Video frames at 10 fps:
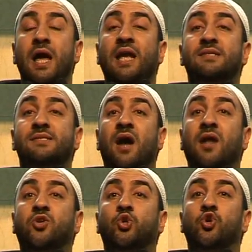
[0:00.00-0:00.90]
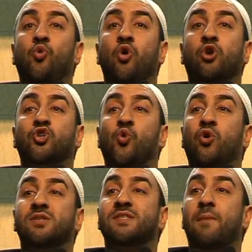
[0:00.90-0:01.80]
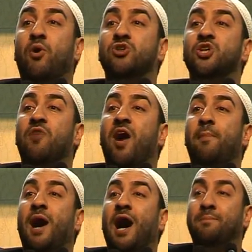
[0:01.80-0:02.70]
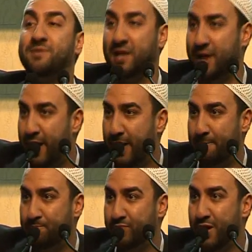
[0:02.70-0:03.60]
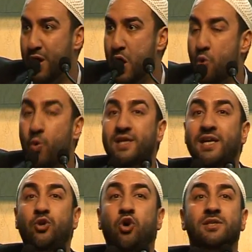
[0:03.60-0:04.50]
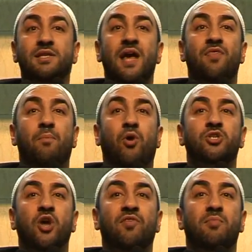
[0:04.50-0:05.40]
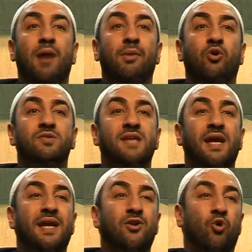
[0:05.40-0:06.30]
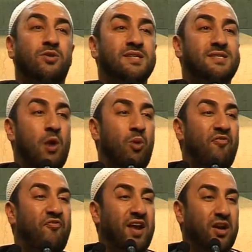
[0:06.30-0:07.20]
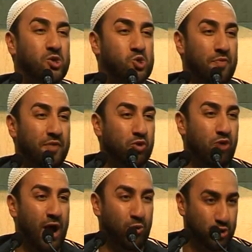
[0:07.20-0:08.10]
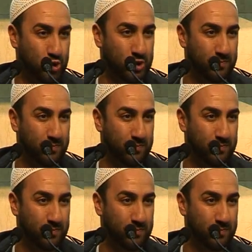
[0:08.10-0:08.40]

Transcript: He started to walk towards the body of Abu Abdullah. When he got near the body of Imam al-Hussein, he noticed there were fingers on the ground.